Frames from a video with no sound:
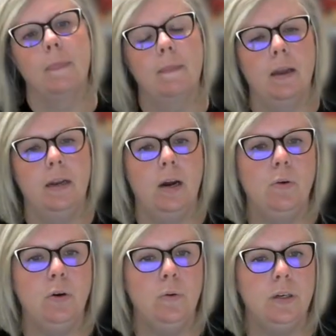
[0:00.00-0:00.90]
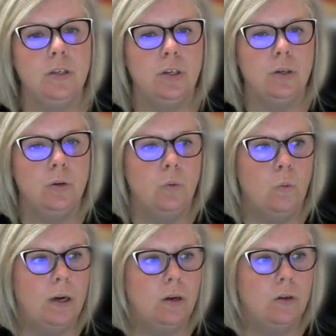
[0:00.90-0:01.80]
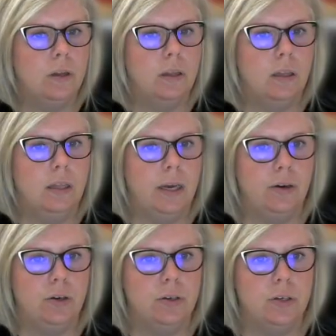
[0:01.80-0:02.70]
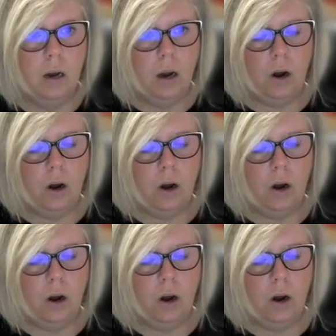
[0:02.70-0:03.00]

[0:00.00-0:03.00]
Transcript: and now we're going to weld the letters.